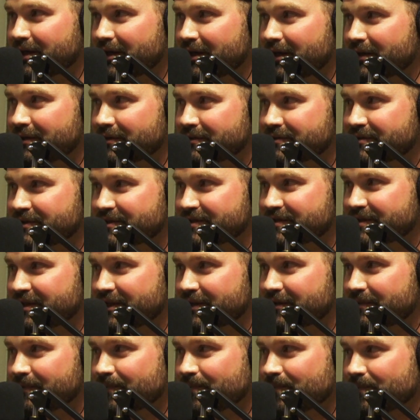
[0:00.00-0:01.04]
Yeah, it's just
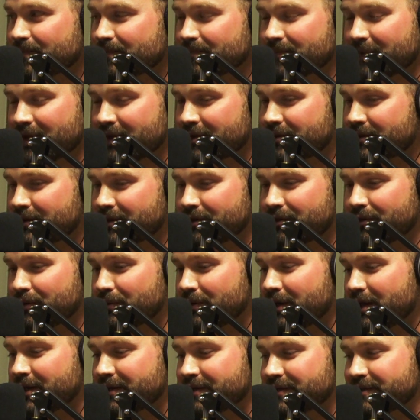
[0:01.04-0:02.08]
like, I don't know
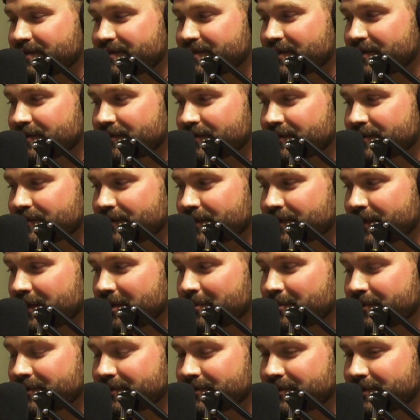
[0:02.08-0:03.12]
why I need to send you this right
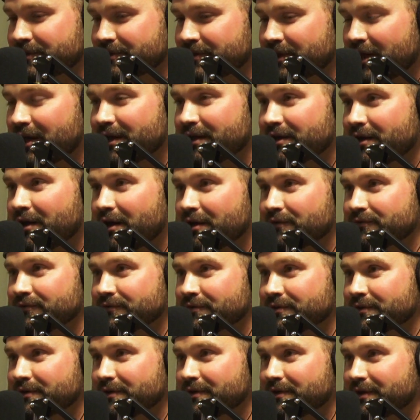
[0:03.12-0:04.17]
now, but you need to knock it off.
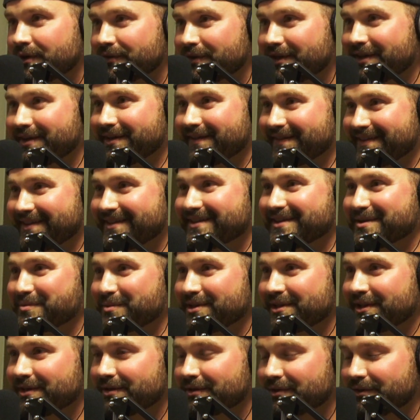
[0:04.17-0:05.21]
And then you'll
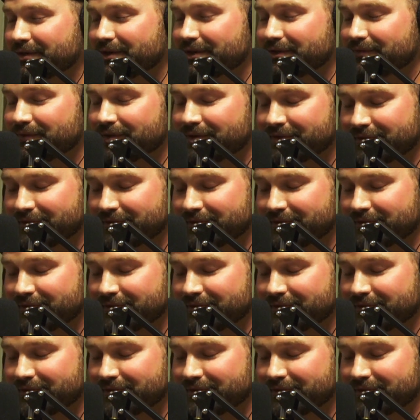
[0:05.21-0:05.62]
be like, okay, fine.